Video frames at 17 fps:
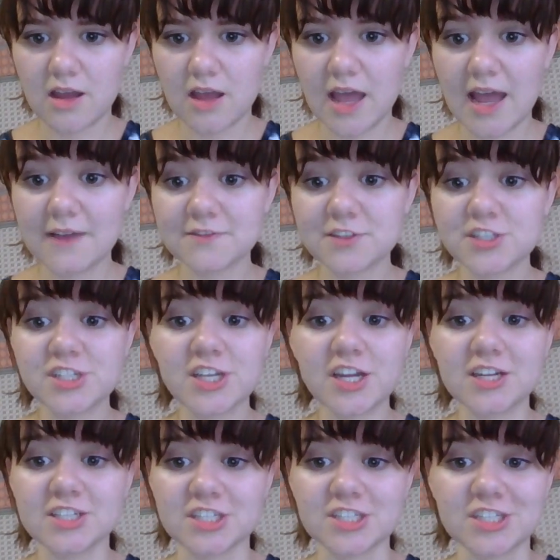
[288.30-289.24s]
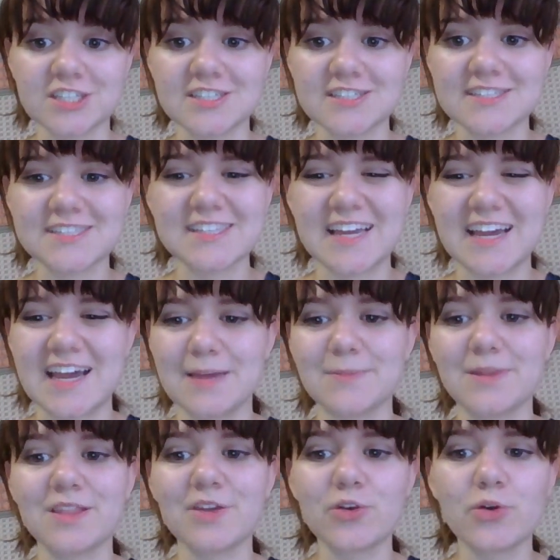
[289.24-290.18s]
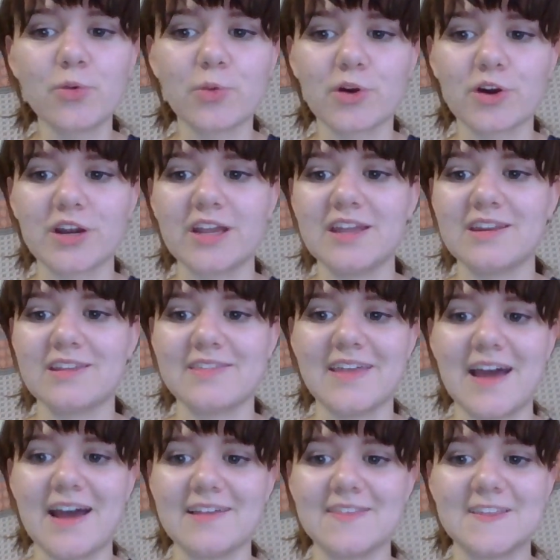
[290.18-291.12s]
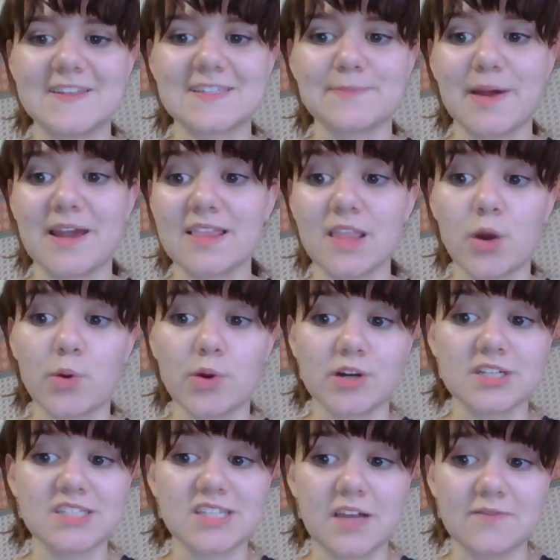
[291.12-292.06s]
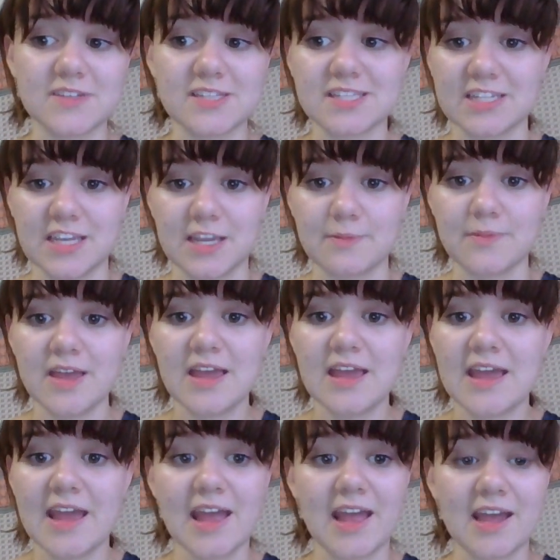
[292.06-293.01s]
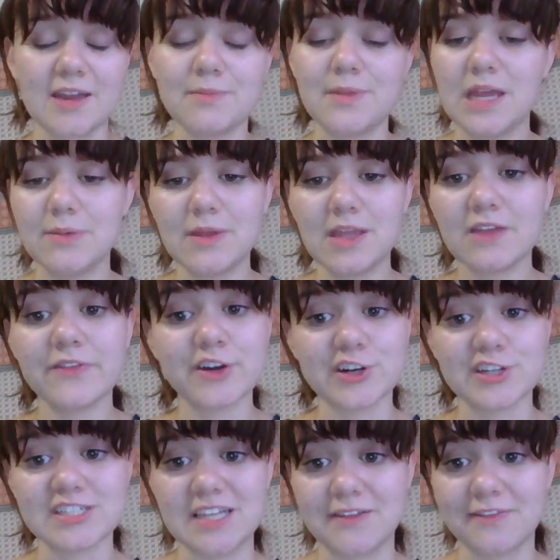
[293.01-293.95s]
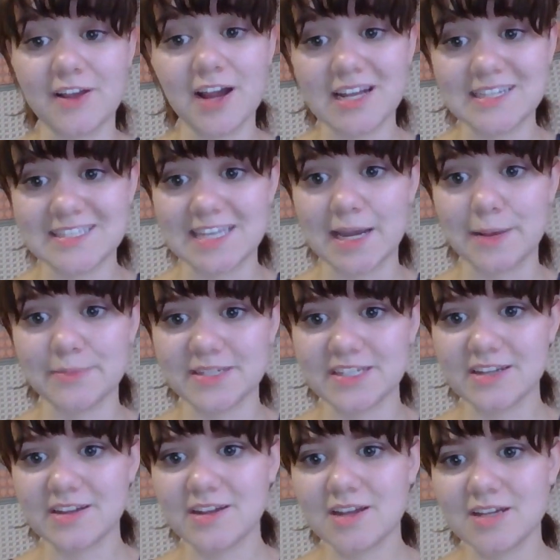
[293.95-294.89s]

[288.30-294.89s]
After she auditions, I'm a little worried that this might lower her self-esteem and maybe even her self-concept.